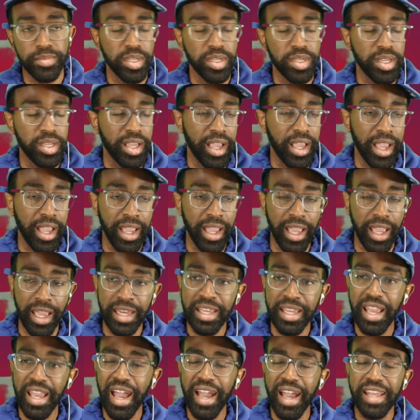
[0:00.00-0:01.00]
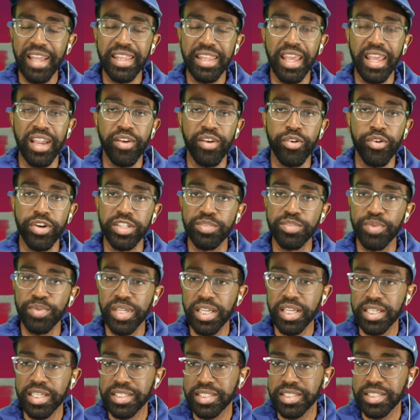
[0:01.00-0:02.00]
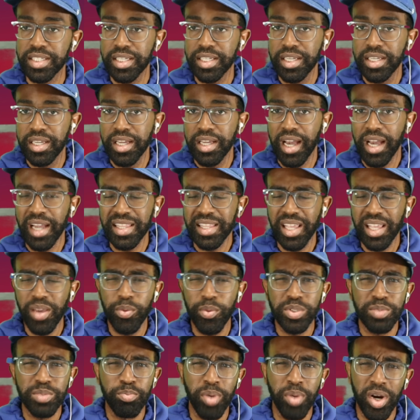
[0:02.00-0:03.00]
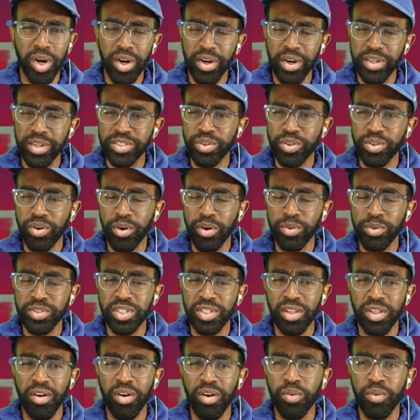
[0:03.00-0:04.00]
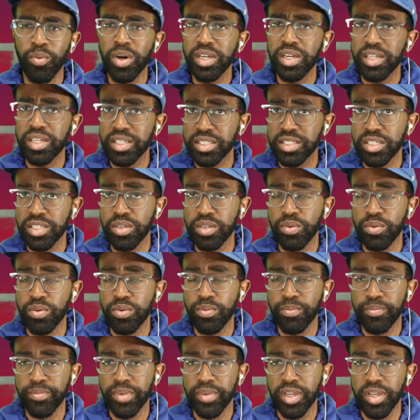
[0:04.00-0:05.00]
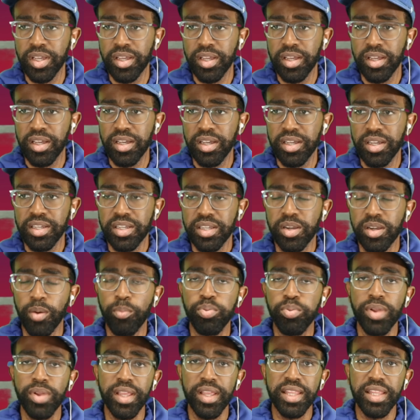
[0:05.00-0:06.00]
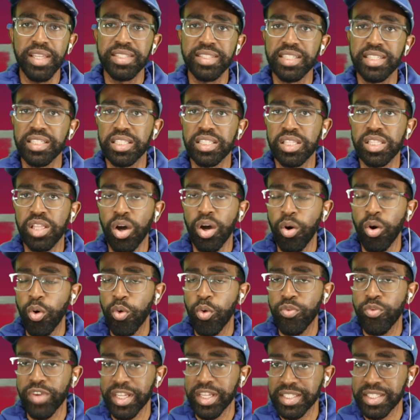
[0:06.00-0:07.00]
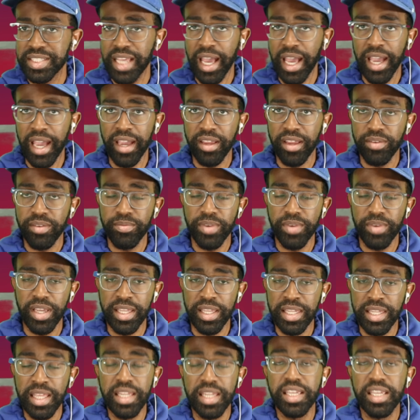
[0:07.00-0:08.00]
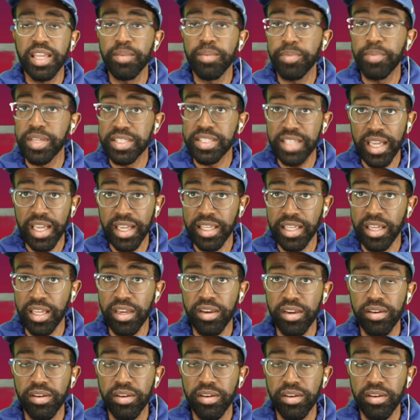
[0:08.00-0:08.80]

And, and he had that crease because I think it was Burns or Ojulari, one of the two, completely just dove inside and didn't keep contained there.